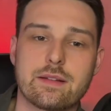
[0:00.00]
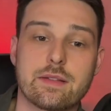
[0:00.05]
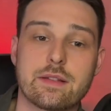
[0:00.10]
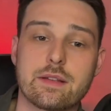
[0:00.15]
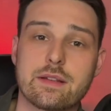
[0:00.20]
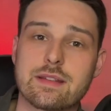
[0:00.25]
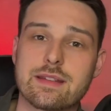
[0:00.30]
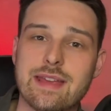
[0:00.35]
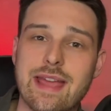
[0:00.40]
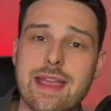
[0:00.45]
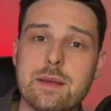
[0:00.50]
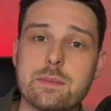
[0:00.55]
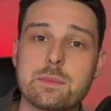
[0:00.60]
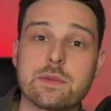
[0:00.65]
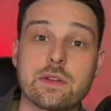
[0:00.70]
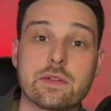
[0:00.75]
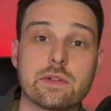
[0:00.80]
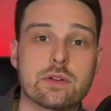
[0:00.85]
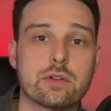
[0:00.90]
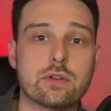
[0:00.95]
game
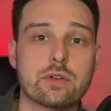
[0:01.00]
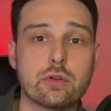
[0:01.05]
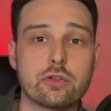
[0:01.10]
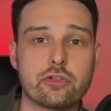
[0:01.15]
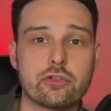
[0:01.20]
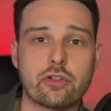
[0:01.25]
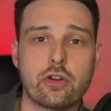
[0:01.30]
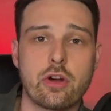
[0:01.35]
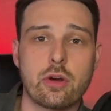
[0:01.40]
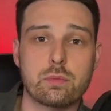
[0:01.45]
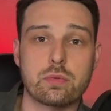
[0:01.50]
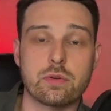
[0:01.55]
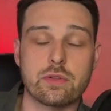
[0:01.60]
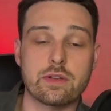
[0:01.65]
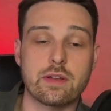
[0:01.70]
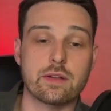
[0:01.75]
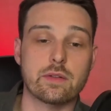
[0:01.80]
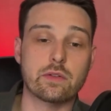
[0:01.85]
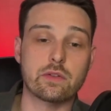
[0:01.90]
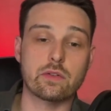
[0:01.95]
does a good job with
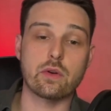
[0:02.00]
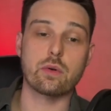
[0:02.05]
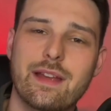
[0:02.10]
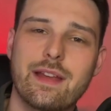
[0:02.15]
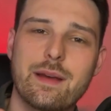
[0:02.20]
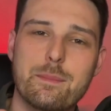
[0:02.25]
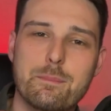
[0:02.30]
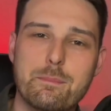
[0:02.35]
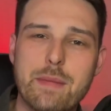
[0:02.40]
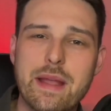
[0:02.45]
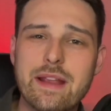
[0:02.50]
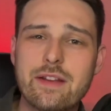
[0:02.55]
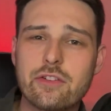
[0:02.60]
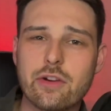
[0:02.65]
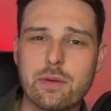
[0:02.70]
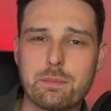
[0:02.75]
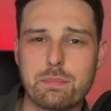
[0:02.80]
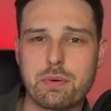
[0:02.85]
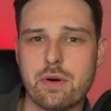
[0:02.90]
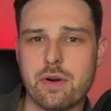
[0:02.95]
that. So,
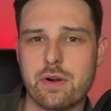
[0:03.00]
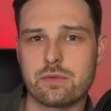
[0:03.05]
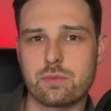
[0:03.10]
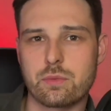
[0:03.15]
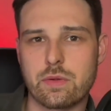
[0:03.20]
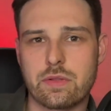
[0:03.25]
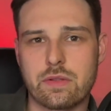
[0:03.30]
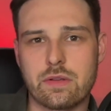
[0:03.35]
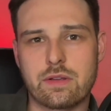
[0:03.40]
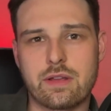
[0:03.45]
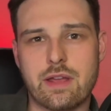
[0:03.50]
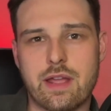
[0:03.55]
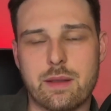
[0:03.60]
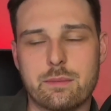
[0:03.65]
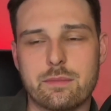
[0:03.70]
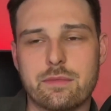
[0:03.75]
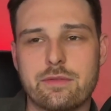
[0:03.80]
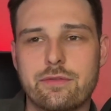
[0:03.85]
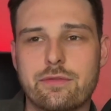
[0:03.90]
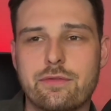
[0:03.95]
major point with the
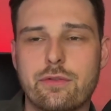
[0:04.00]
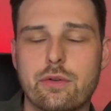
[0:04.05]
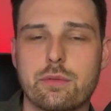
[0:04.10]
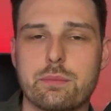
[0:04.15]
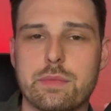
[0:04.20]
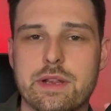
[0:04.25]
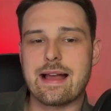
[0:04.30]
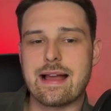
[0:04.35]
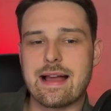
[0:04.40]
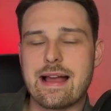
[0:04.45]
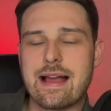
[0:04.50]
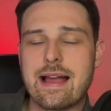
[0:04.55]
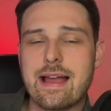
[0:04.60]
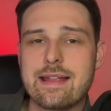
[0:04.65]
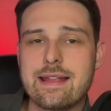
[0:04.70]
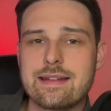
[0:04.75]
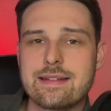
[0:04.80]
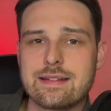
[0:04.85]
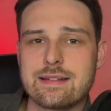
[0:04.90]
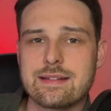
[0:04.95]
game, for me. I
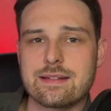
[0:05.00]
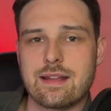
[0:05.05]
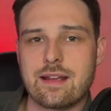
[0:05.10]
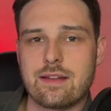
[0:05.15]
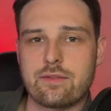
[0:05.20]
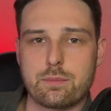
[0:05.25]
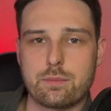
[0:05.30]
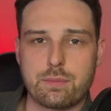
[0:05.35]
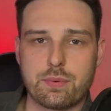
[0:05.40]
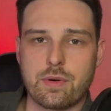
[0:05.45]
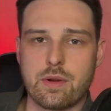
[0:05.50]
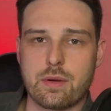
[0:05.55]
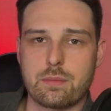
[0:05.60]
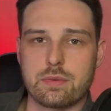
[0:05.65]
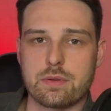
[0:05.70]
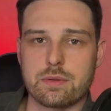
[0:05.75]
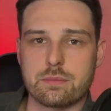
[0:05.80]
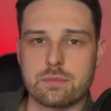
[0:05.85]
didn't have a problem